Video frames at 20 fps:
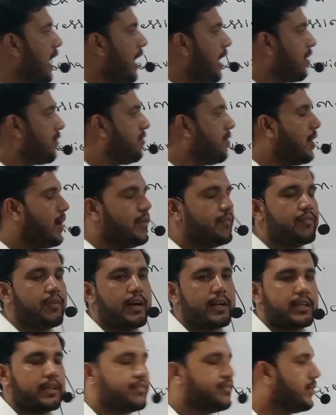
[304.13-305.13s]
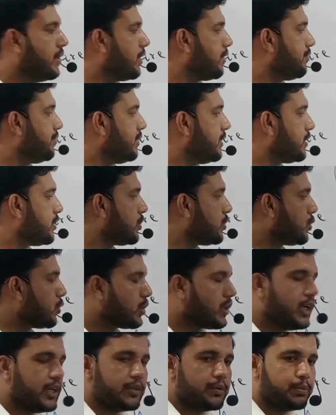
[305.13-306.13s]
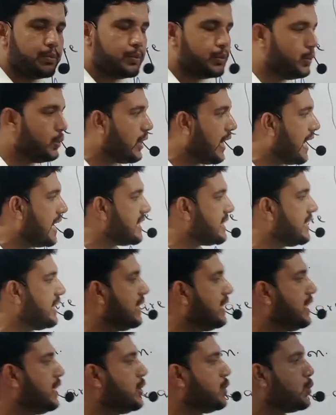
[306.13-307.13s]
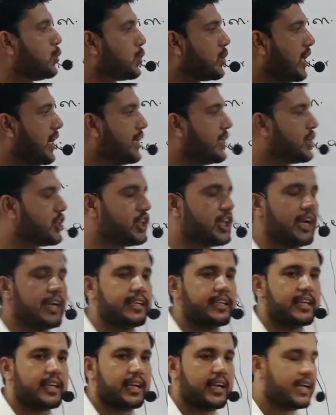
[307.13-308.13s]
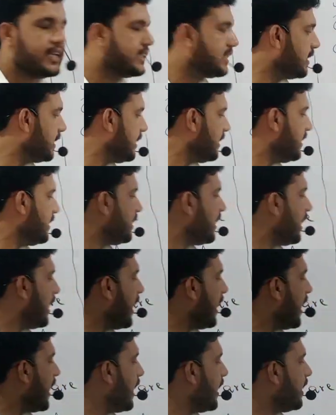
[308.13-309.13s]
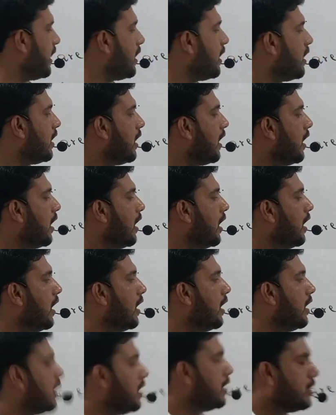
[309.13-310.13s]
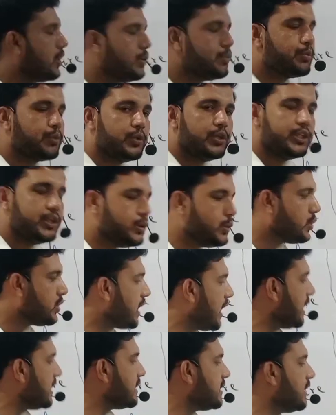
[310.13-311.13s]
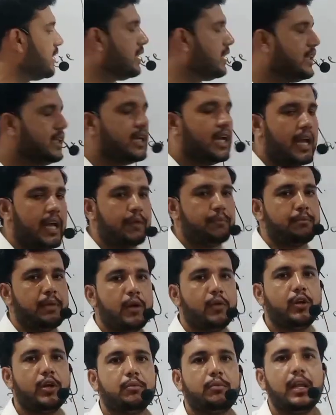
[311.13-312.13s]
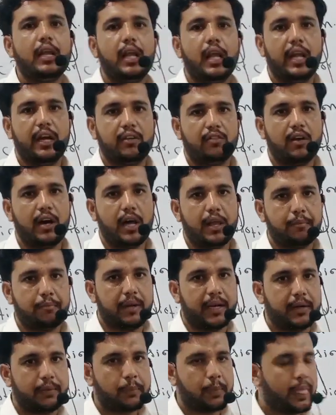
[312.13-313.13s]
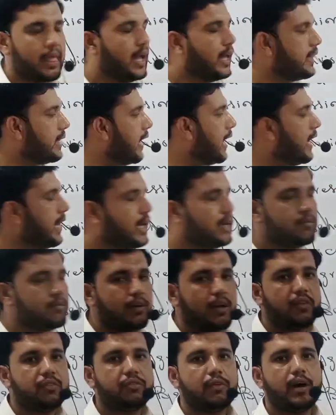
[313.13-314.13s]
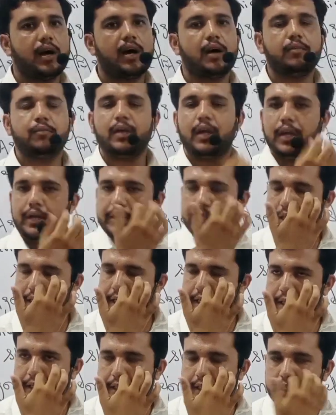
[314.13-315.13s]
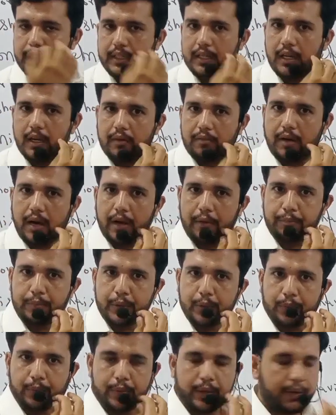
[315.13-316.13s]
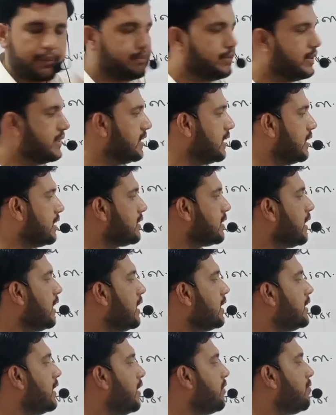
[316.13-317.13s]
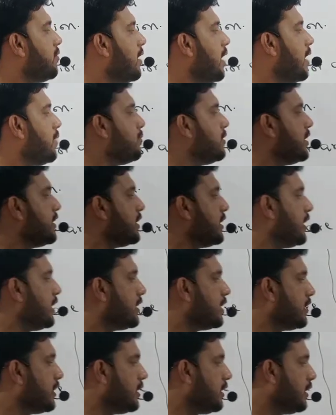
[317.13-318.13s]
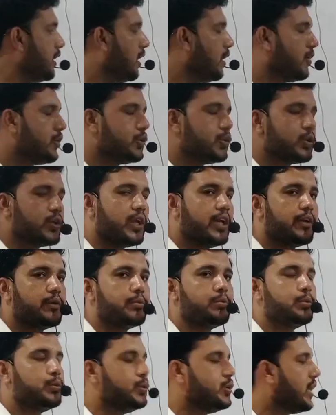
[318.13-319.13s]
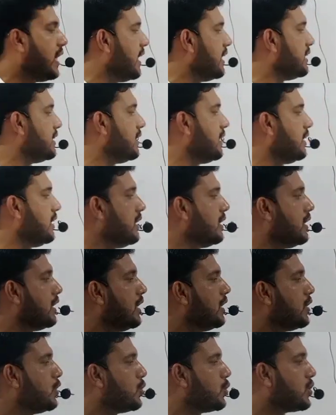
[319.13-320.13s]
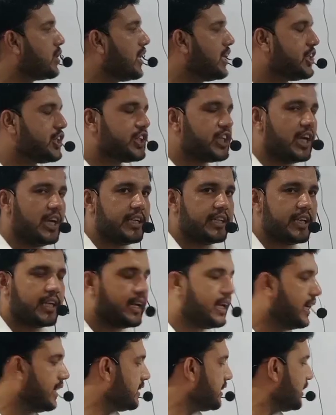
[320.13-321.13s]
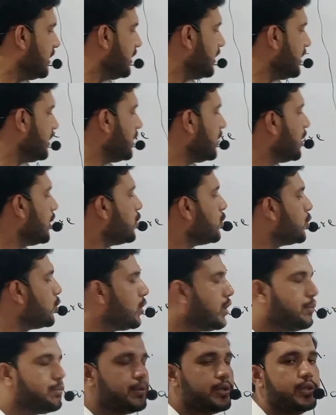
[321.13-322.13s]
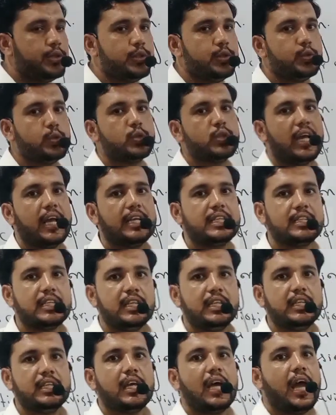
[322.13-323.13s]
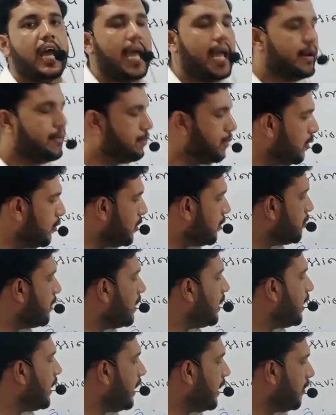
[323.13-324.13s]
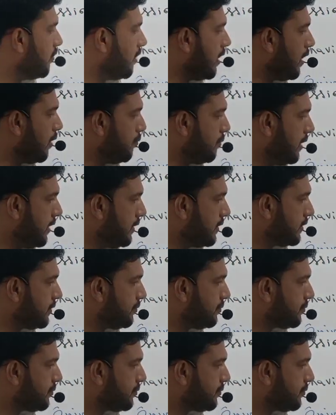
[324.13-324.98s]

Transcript: are found for the purpose to get food easily, to get shelter easily, and reproduce easily and favorable environment. The animal farm territory for few purposes. They farm the territory to get food easily, to get shelter easily, to reproduce easily, and favorable environment.